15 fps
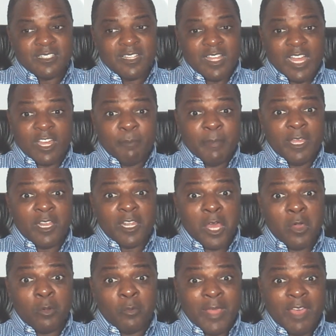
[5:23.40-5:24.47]
I'm going to be
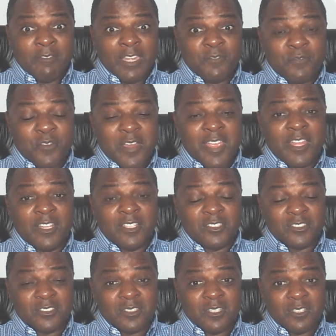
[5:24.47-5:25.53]
alone. I don't have any
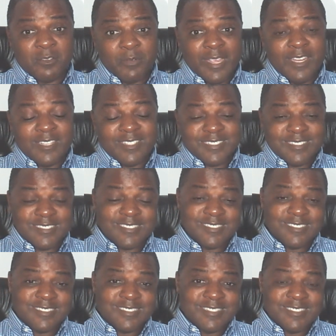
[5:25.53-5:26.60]
friends. Right?
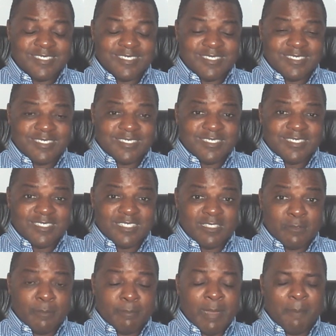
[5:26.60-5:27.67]

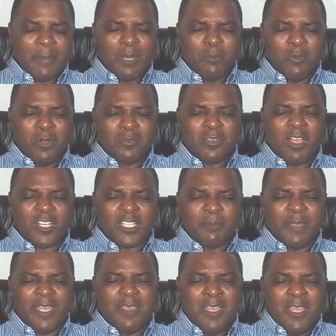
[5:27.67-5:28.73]
My mom and them won't talk to
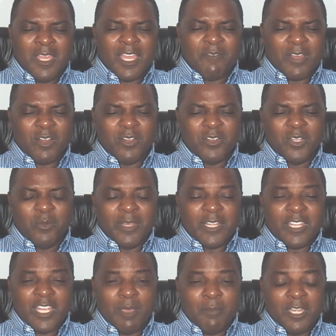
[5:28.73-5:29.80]
me if I don't do what they
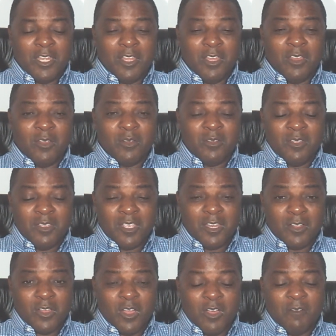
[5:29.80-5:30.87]
tell me to do. You know,
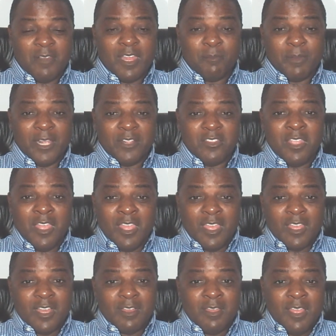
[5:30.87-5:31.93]
go over there and play
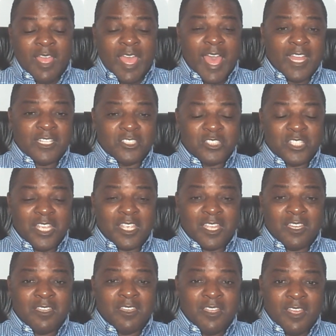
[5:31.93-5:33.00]
hide and seek
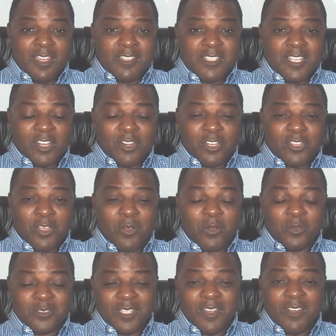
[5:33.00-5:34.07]
and tickle the toes
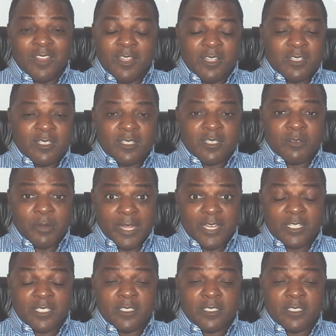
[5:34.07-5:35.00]
and all. Right?